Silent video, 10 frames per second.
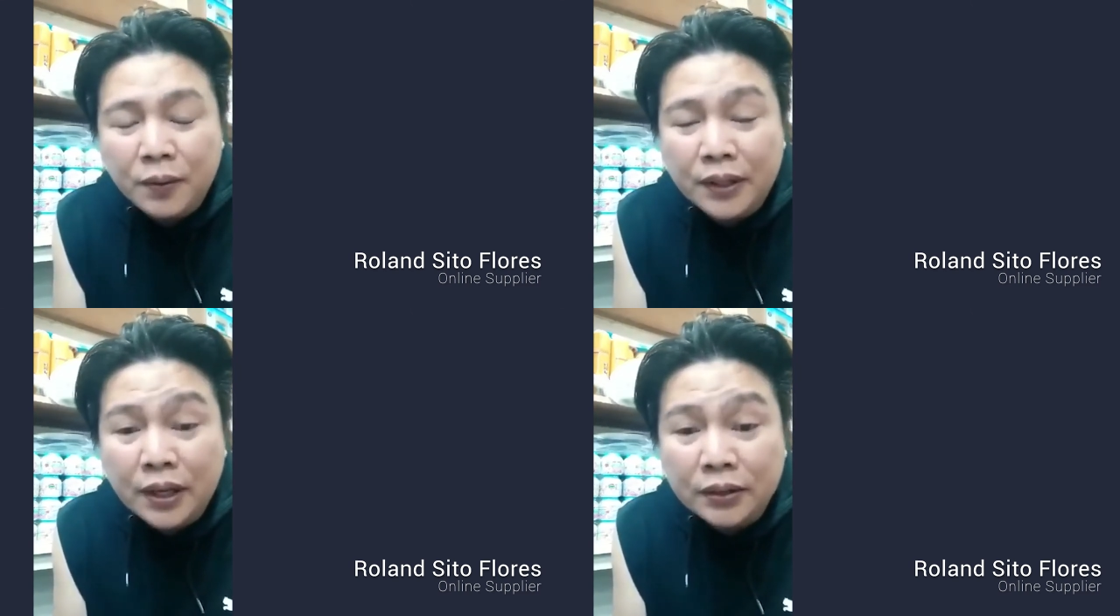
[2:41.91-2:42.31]

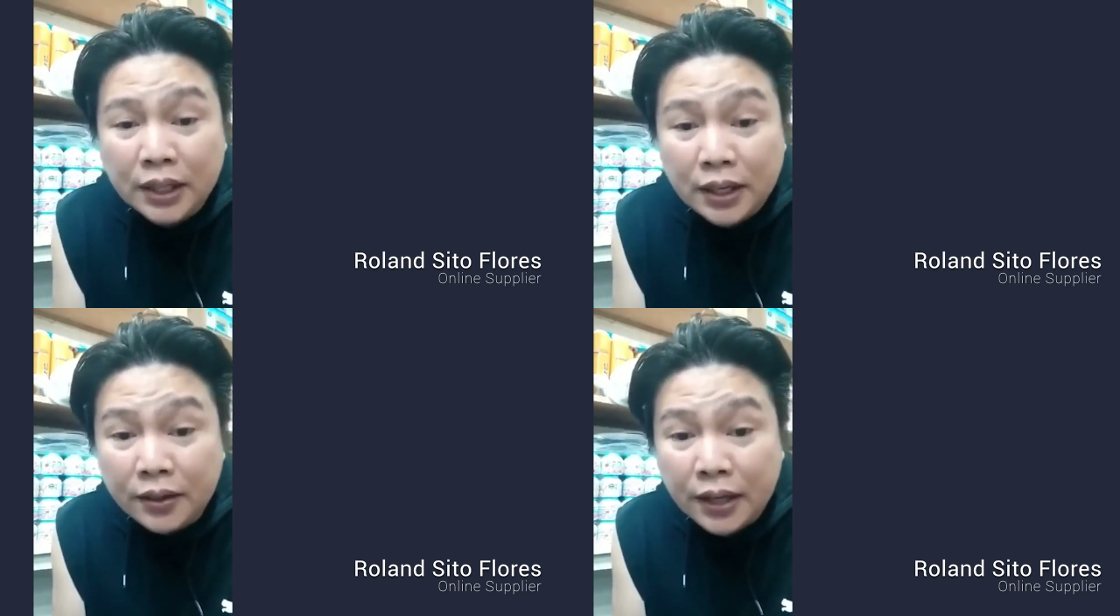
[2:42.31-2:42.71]
Without
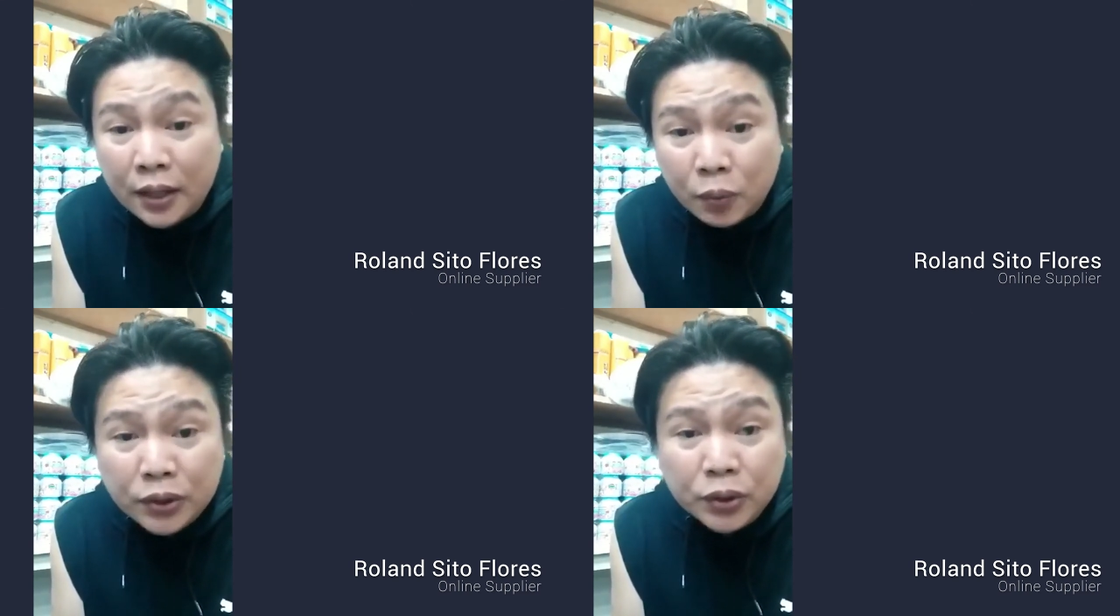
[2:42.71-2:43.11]
Seller
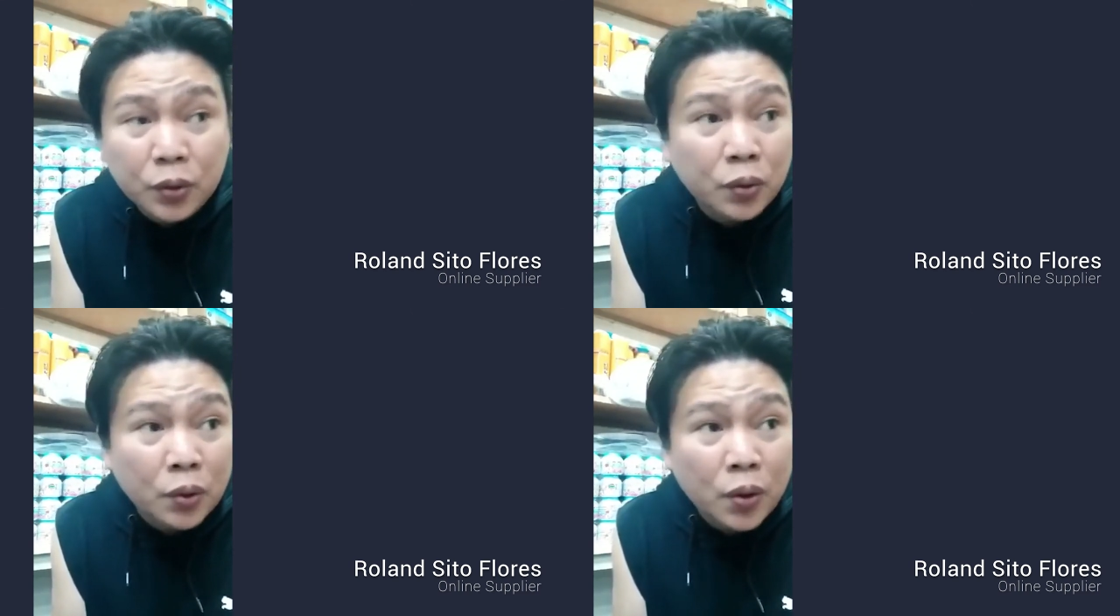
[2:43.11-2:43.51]
Gateway
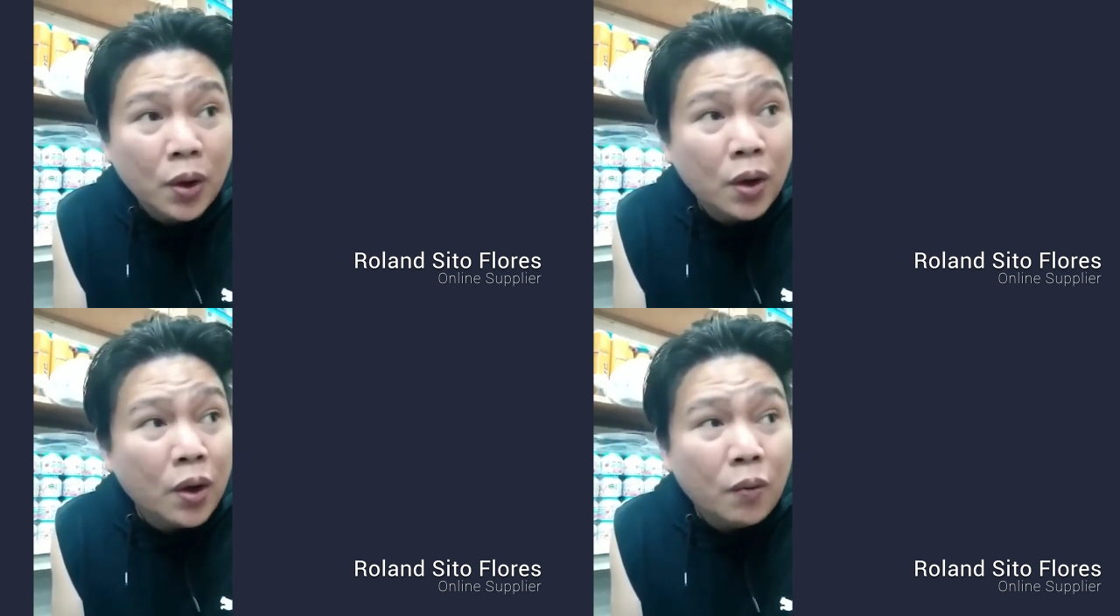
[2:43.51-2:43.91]
siguro
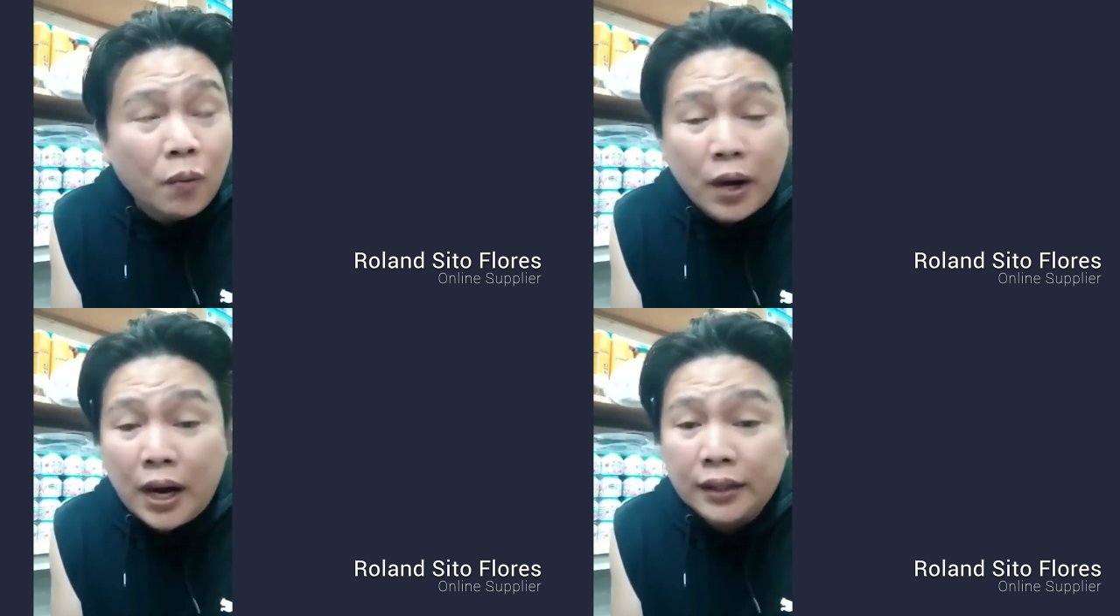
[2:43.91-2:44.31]

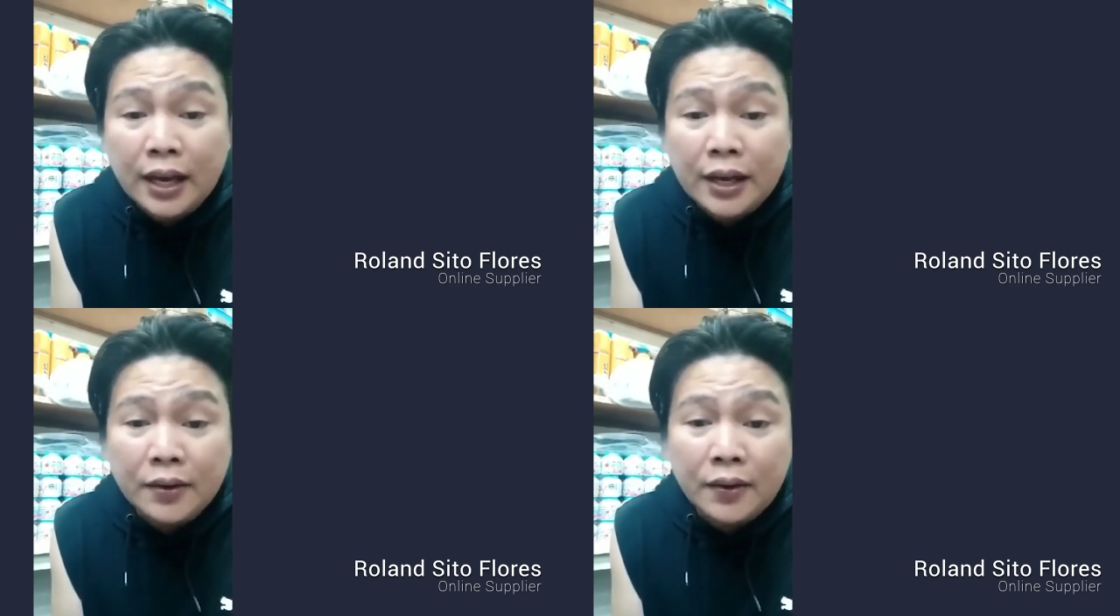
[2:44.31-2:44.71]
wala
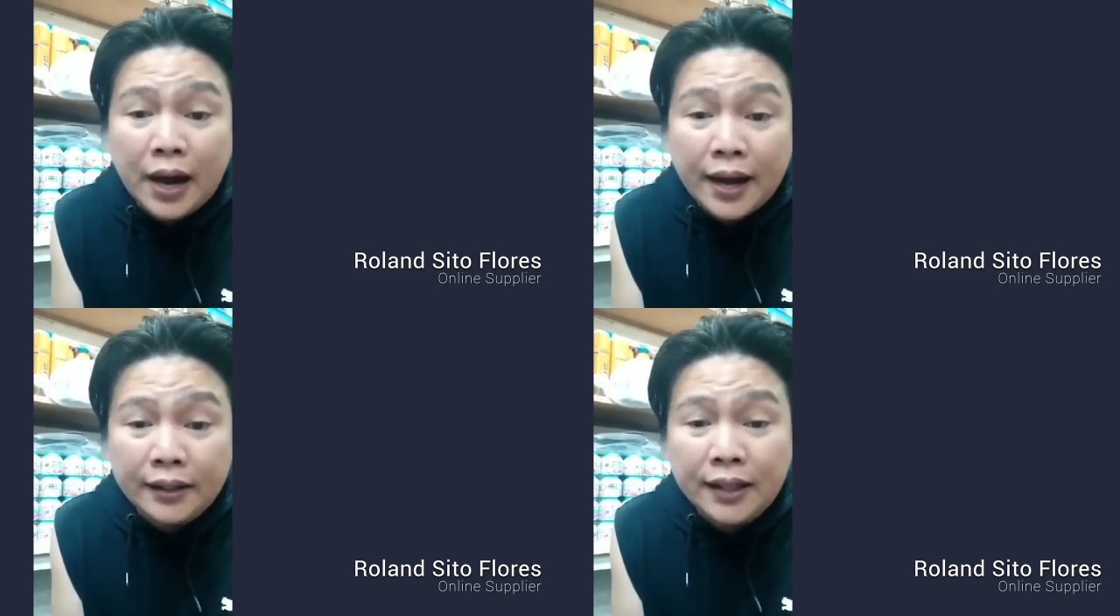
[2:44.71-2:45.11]
tayong
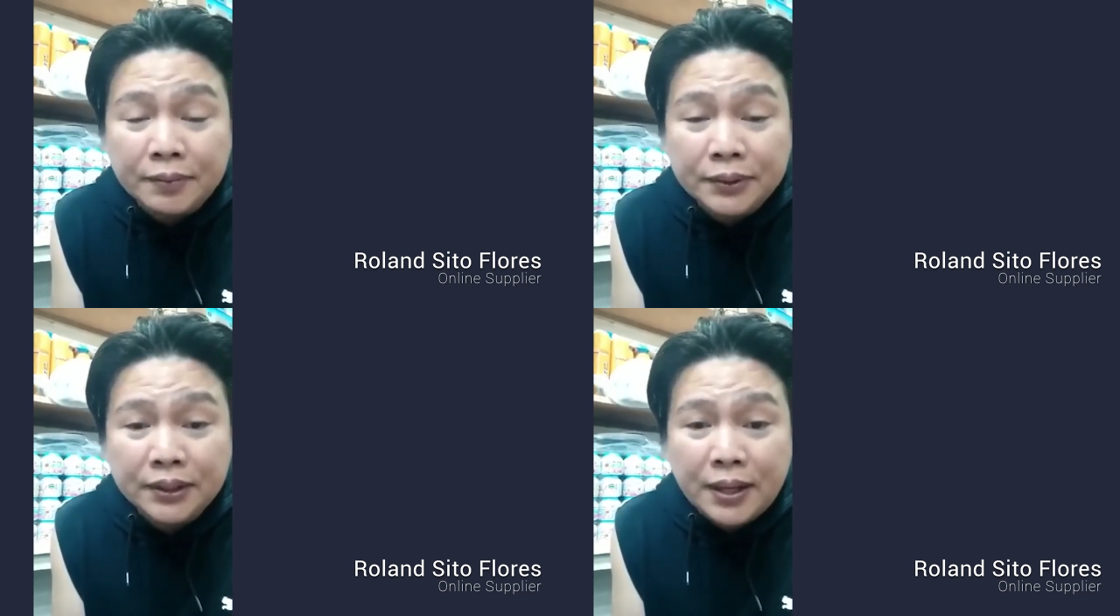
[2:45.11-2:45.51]

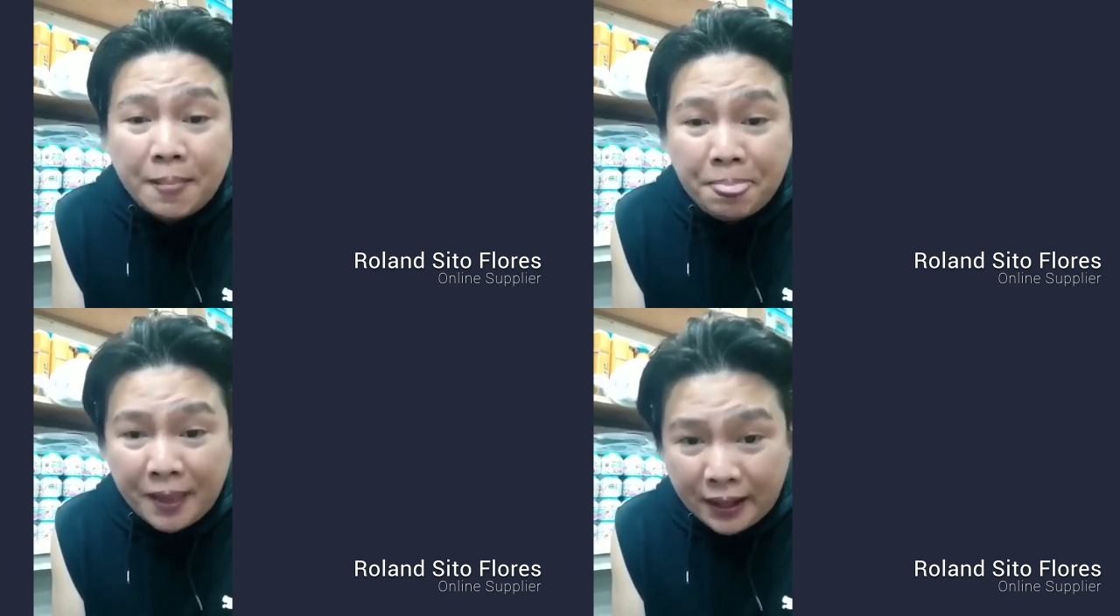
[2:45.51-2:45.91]
items
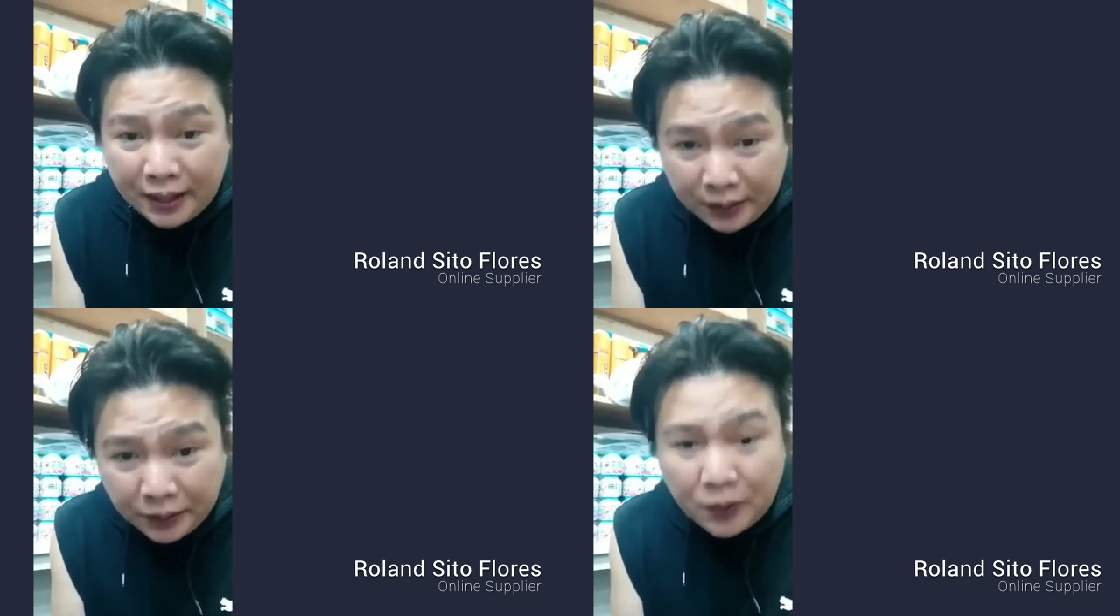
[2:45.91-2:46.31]
na
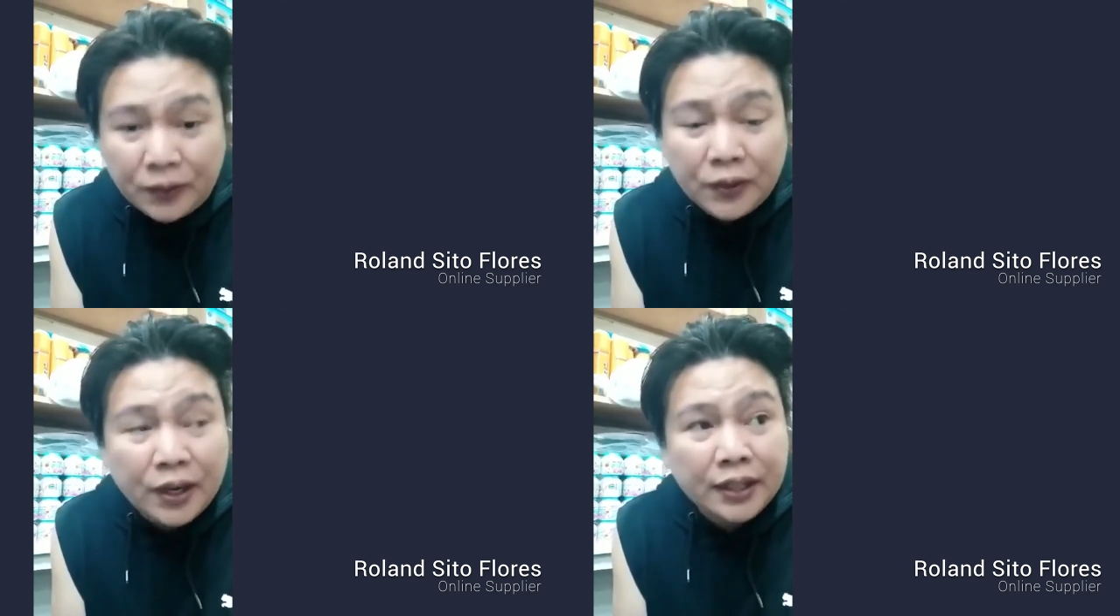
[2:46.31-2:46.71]
ganito,
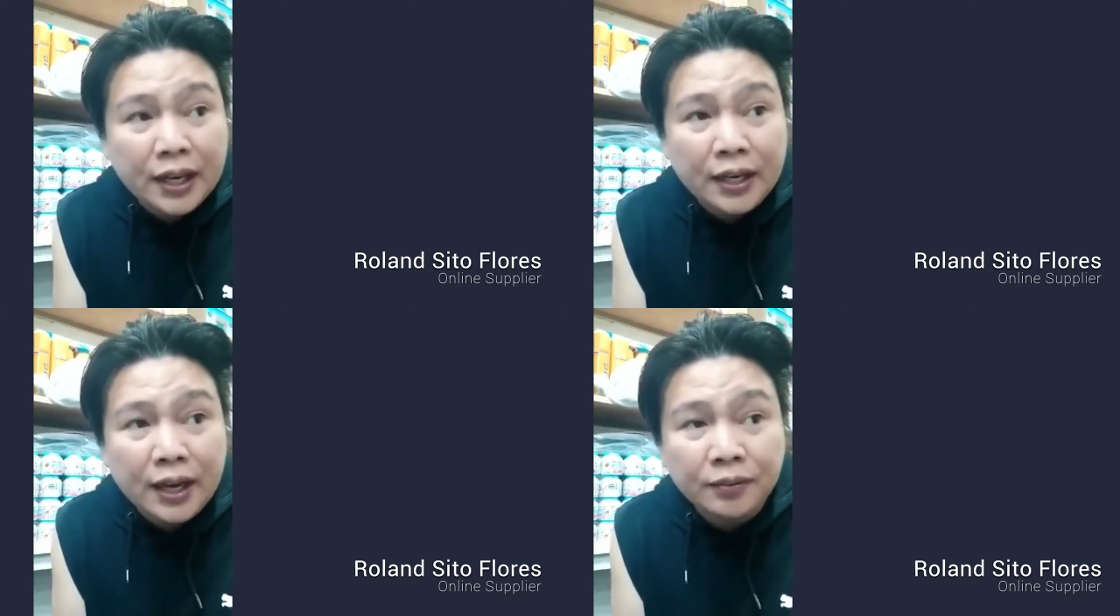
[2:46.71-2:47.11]
no, na talagang